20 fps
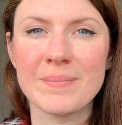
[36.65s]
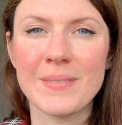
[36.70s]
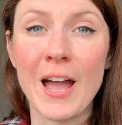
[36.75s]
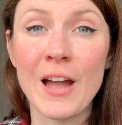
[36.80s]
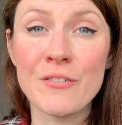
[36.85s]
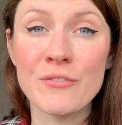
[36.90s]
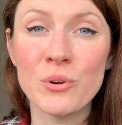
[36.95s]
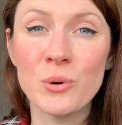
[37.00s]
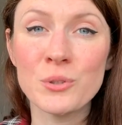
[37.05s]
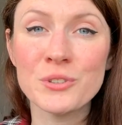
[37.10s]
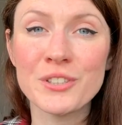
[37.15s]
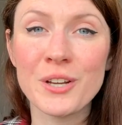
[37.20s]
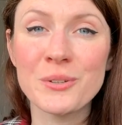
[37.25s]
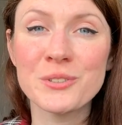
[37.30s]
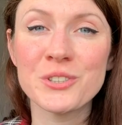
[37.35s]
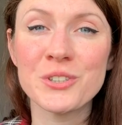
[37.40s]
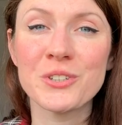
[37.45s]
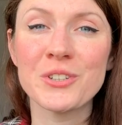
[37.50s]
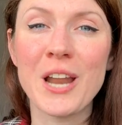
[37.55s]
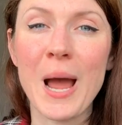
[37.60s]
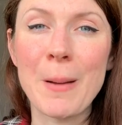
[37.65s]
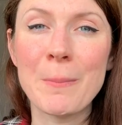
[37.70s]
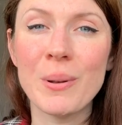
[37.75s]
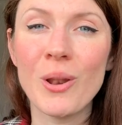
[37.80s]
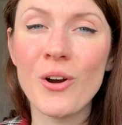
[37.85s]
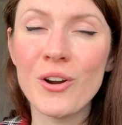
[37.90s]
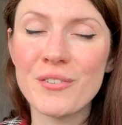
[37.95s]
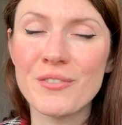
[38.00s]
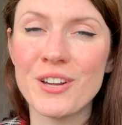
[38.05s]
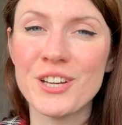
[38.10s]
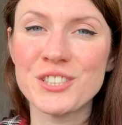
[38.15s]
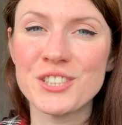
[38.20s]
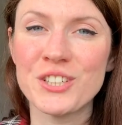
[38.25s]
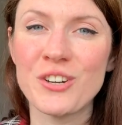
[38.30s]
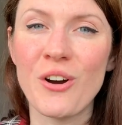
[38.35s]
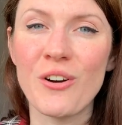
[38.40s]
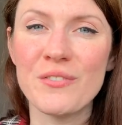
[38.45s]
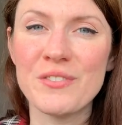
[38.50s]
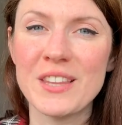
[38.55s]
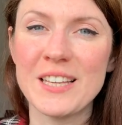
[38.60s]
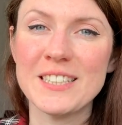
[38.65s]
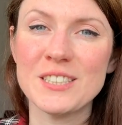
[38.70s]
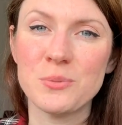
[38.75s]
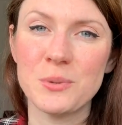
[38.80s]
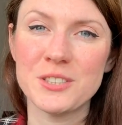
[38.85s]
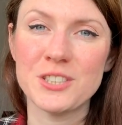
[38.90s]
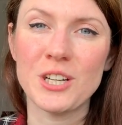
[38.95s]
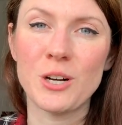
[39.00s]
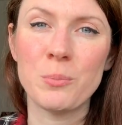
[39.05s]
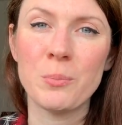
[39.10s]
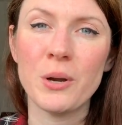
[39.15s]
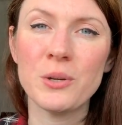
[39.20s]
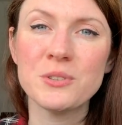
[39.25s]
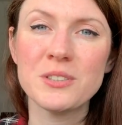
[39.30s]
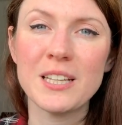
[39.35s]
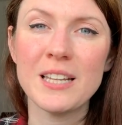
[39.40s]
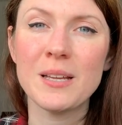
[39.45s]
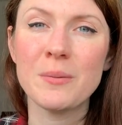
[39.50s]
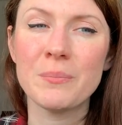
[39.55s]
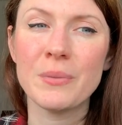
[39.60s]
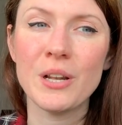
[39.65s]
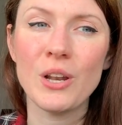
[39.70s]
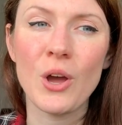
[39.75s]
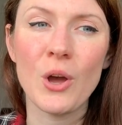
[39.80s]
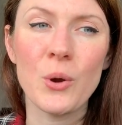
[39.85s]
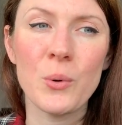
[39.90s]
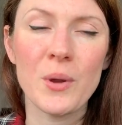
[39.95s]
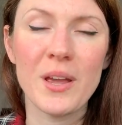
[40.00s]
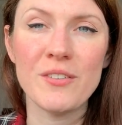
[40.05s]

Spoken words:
I've also done a blog version of this, which I'll post a link below.